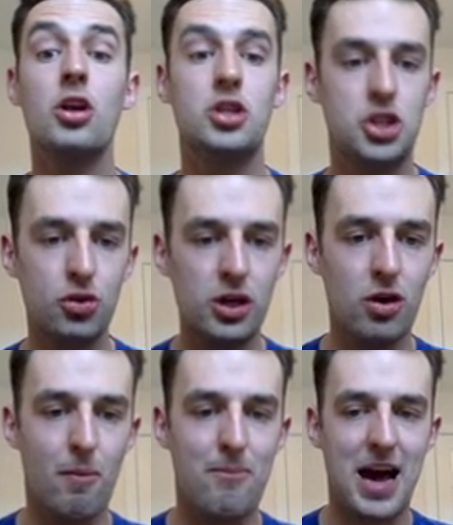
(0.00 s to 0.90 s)
Do
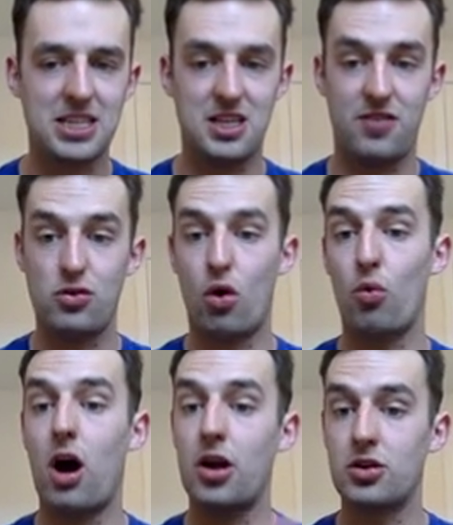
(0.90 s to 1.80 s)
your best. If you
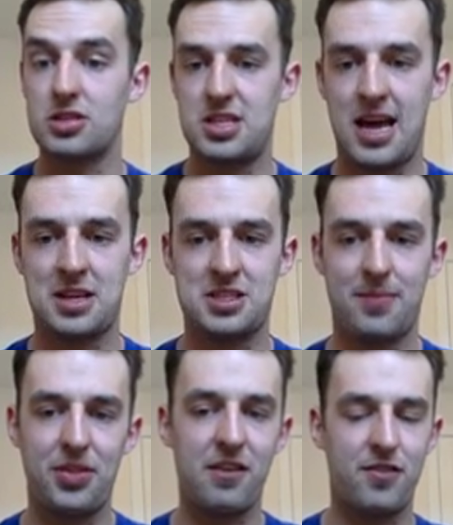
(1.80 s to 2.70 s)
don't understand something,